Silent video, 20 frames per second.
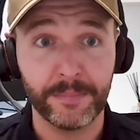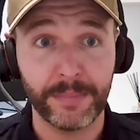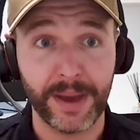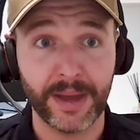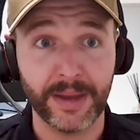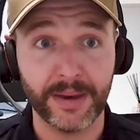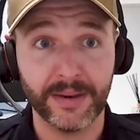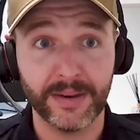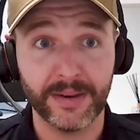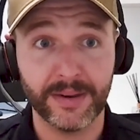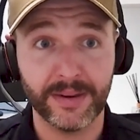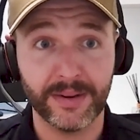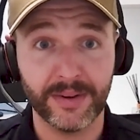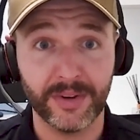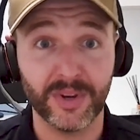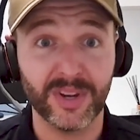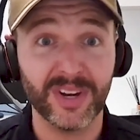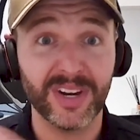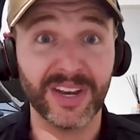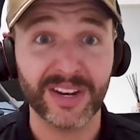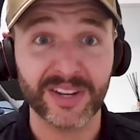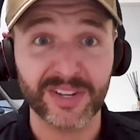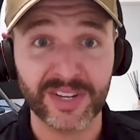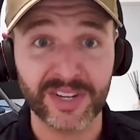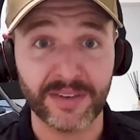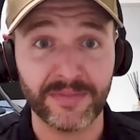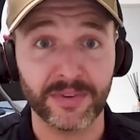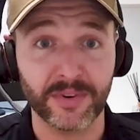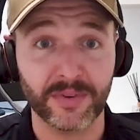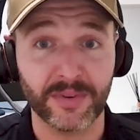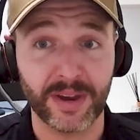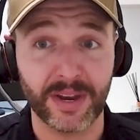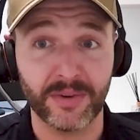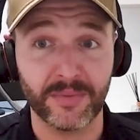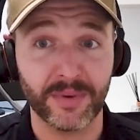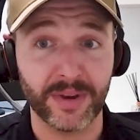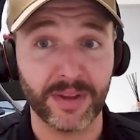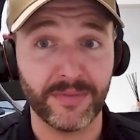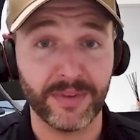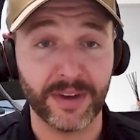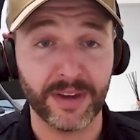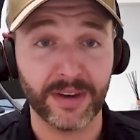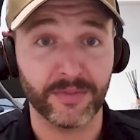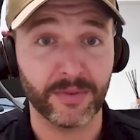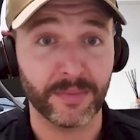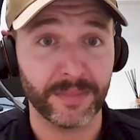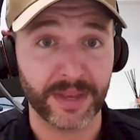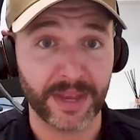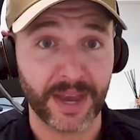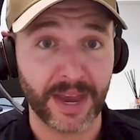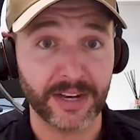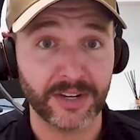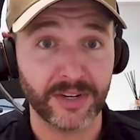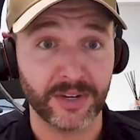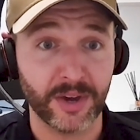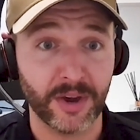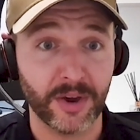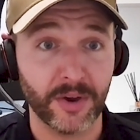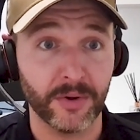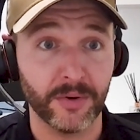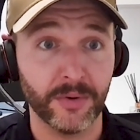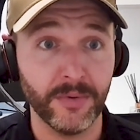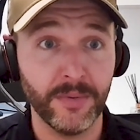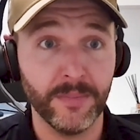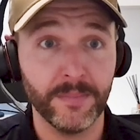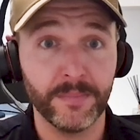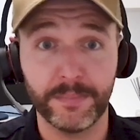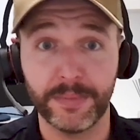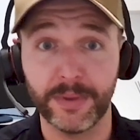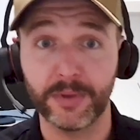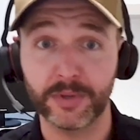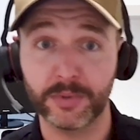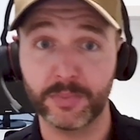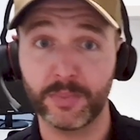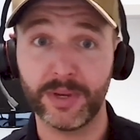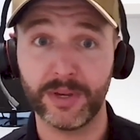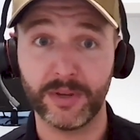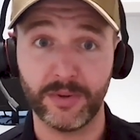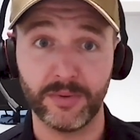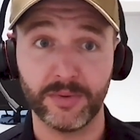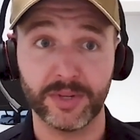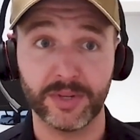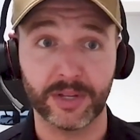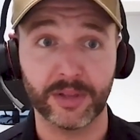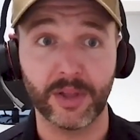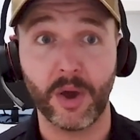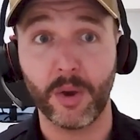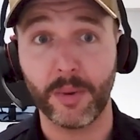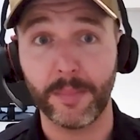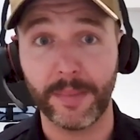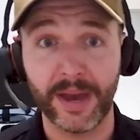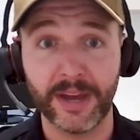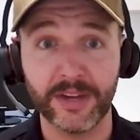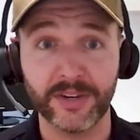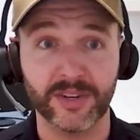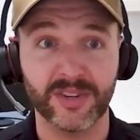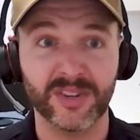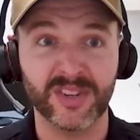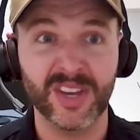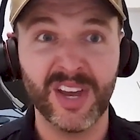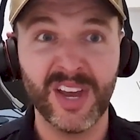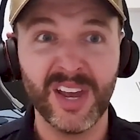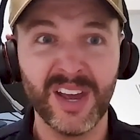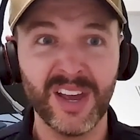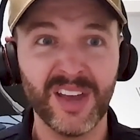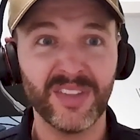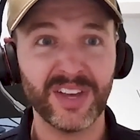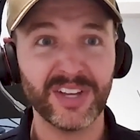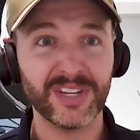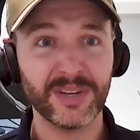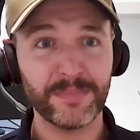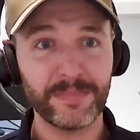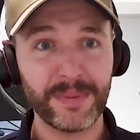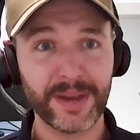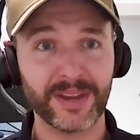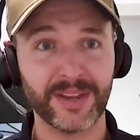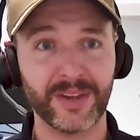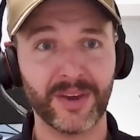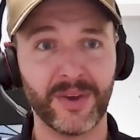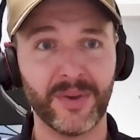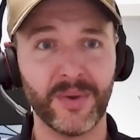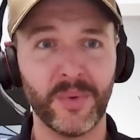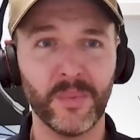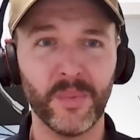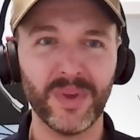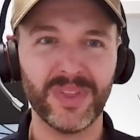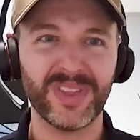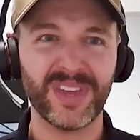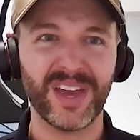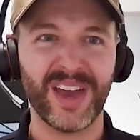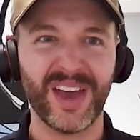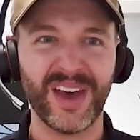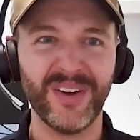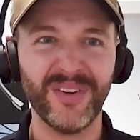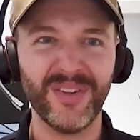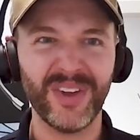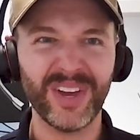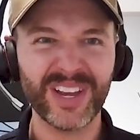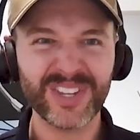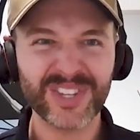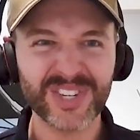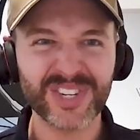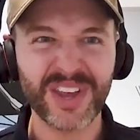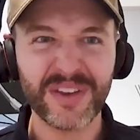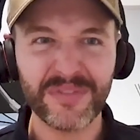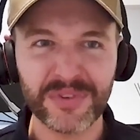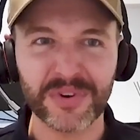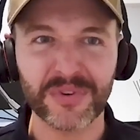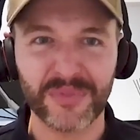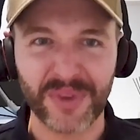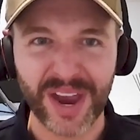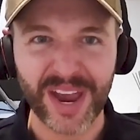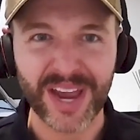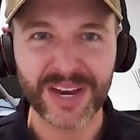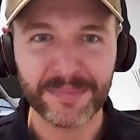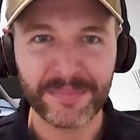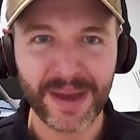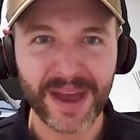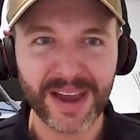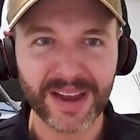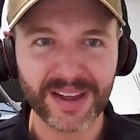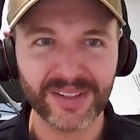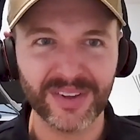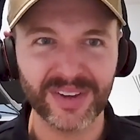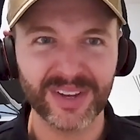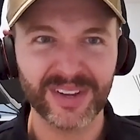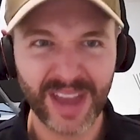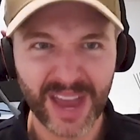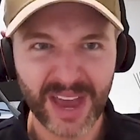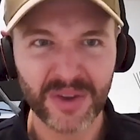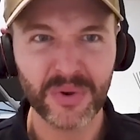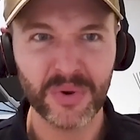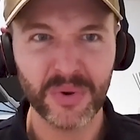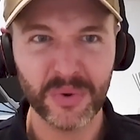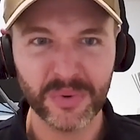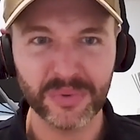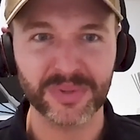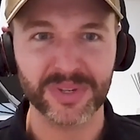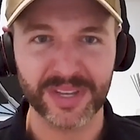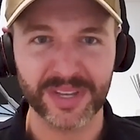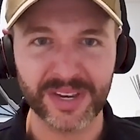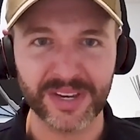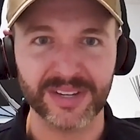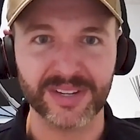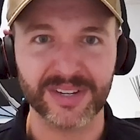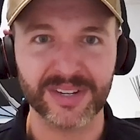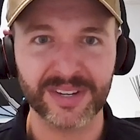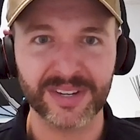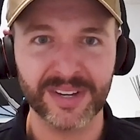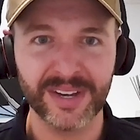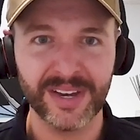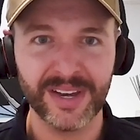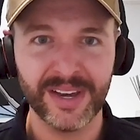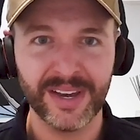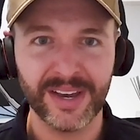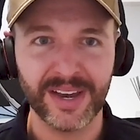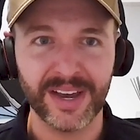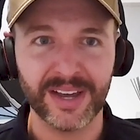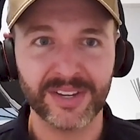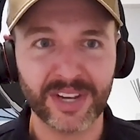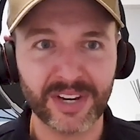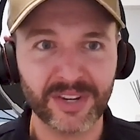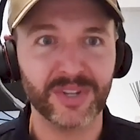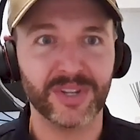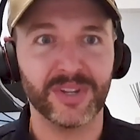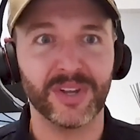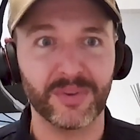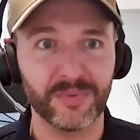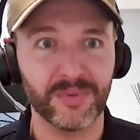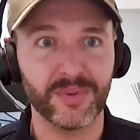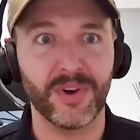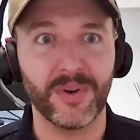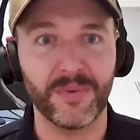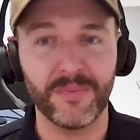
but you're going to get a $7,000 refund from the ATO because we're using lower margins. They sit back and go, what the hell? I get $7,000 back? Like, how cool is this? And it's actually like,